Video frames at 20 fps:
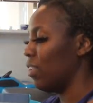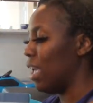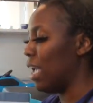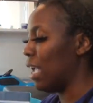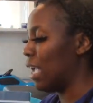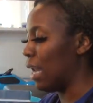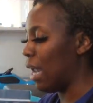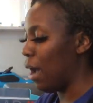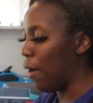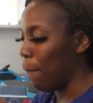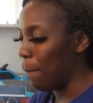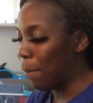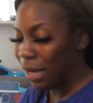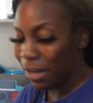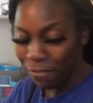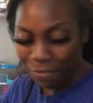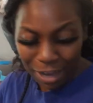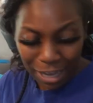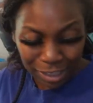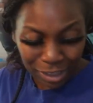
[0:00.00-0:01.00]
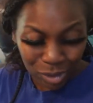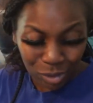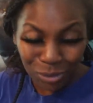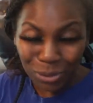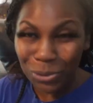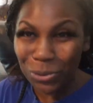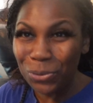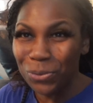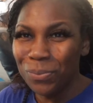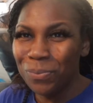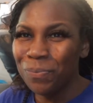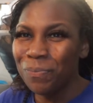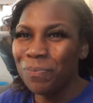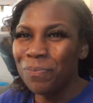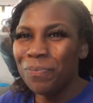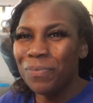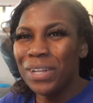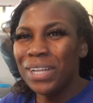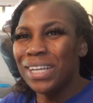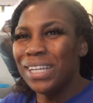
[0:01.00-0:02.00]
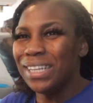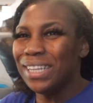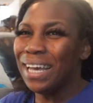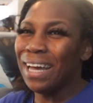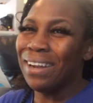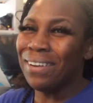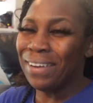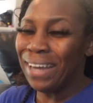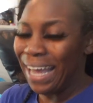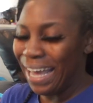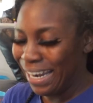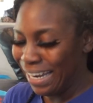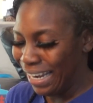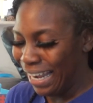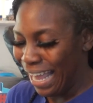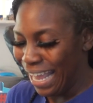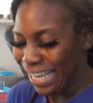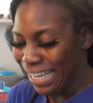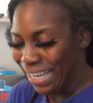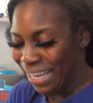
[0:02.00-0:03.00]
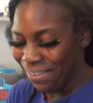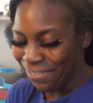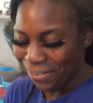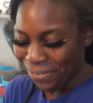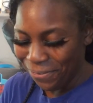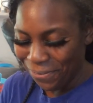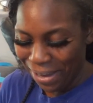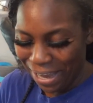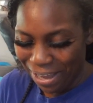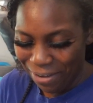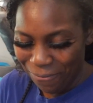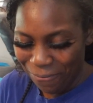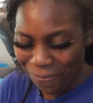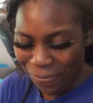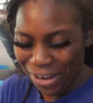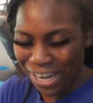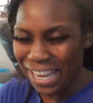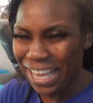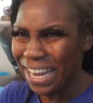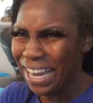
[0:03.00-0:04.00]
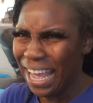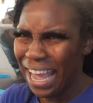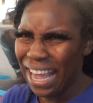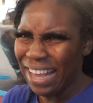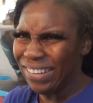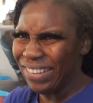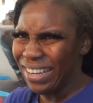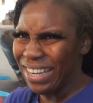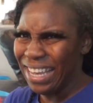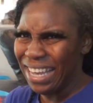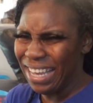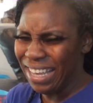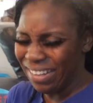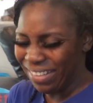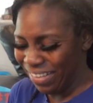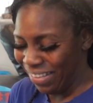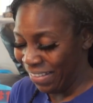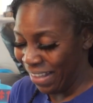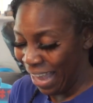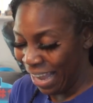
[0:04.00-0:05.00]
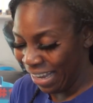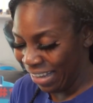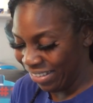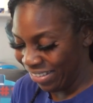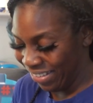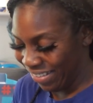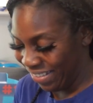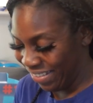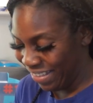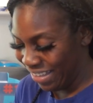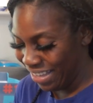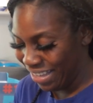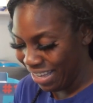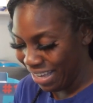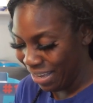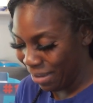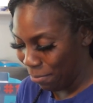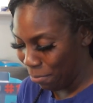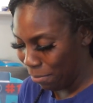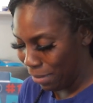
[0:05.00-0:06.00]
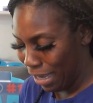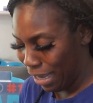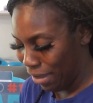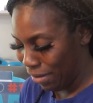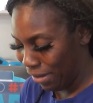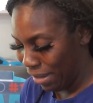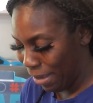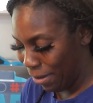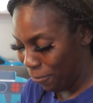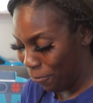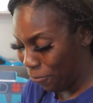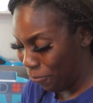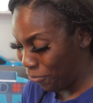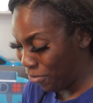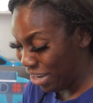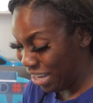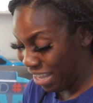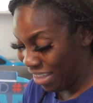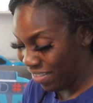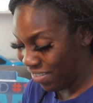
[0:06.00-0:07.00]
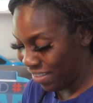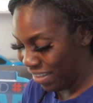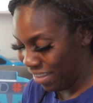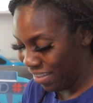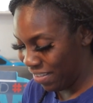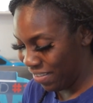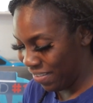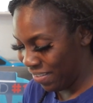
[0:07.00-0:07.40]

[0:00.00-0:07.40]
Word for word: take it out, but if I do, that'll kind of like give away what it actually is because I could just see him now like, what is this?